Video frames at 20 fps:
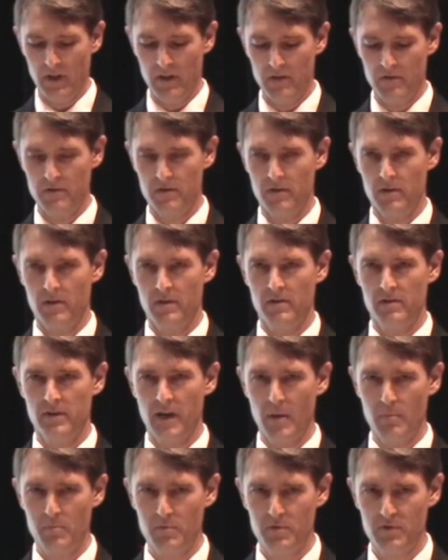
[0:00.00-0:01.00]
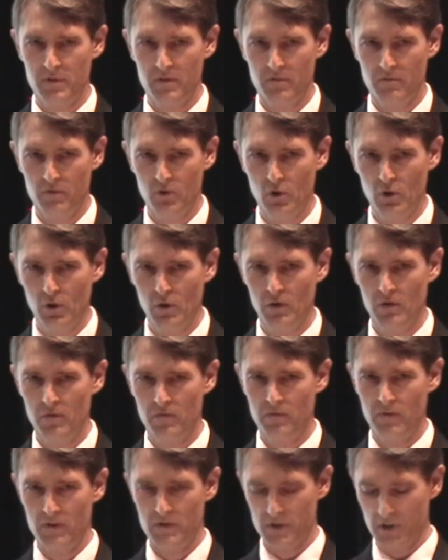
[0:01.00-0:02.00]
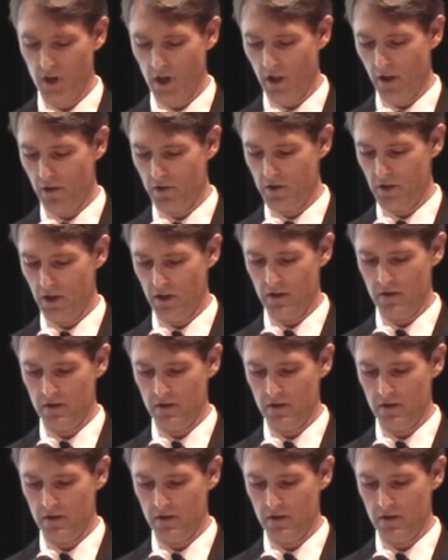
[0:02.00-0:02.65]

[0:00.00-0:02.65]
into the depths of gluten physiology.